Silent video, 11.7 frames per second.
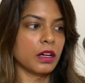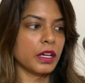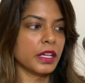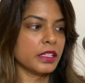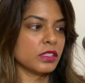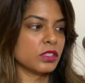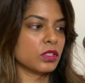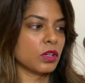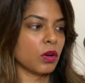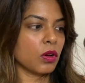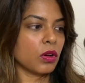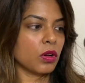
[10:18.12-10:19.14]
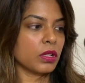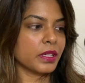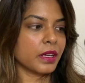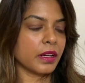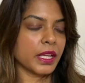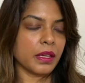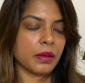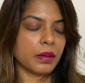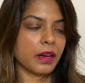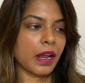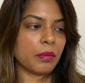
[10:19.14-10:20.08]
It is called the
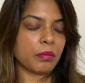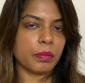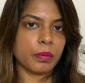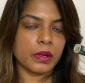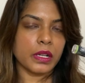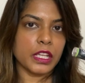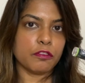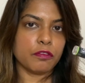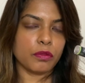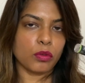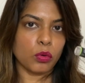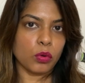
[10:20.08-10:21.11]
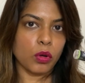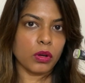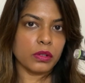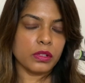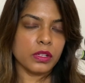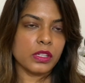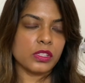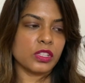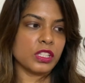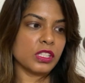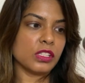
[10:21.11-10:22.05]
Cramp Relief Roll-On.
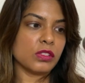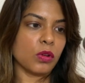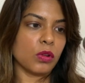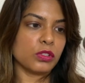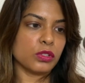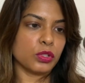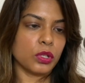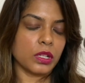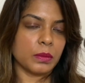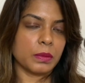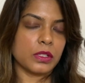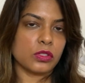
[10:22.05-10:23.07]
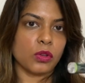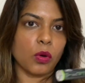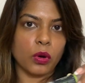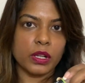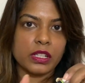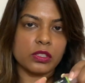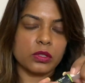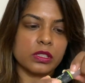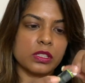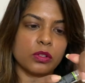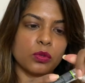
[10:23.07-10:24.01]
So this is also eucalyptus oil. So
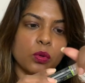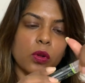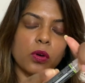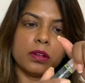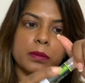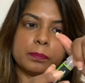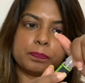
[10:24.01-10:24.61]
it's a roll-on.